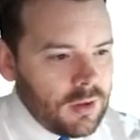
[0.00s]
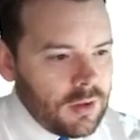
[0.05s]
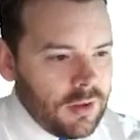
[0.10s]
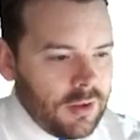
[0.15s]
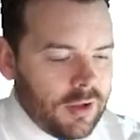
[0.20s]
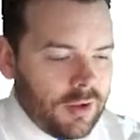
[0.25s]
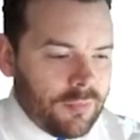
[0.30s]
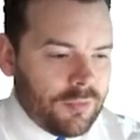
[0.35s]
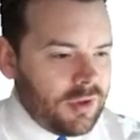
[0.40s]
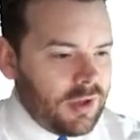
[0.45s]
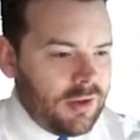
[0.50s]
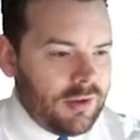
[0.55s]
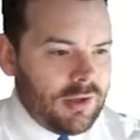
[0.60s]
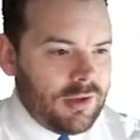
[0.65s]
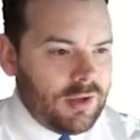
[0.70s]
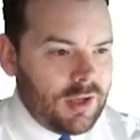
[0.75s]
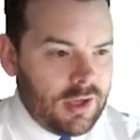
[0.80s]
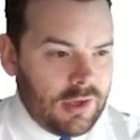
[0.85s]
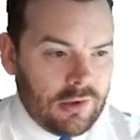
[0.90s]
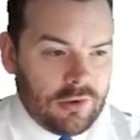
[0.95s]
It, was, it,
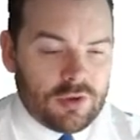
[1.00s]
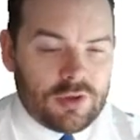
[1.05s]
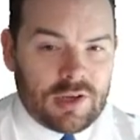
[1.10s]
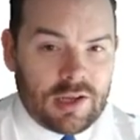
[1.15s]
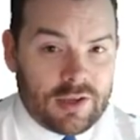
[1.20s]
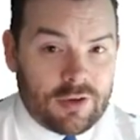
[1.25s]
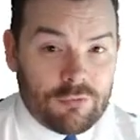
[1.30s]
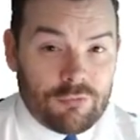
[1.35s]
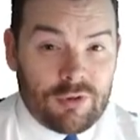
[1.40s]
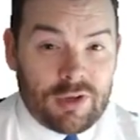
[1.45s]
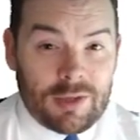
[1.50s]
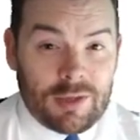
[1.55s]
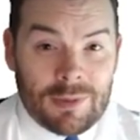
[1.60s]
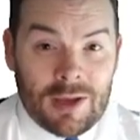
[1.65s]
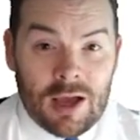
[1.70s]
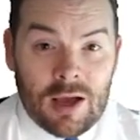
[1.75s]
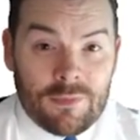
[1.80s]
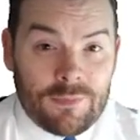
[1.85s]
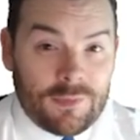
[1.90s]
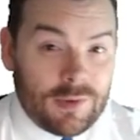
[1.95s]
it looked like a really
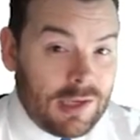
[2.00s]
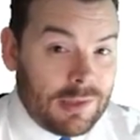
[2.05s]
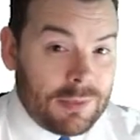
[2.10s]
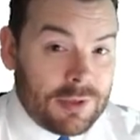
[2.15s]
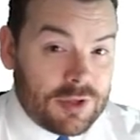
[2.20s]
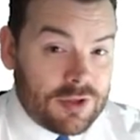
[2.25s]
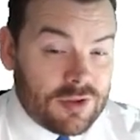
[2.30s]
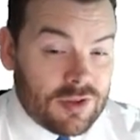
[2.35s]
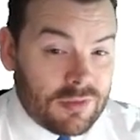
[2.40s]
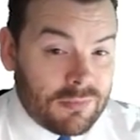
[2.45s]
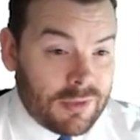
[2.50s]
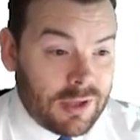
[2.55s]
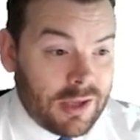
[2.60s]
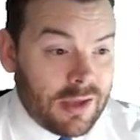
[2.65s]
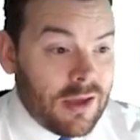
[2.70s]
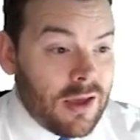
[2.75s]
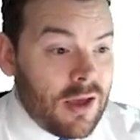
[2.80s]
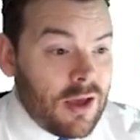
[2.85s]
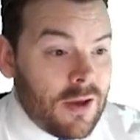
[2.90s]
powerful image to me,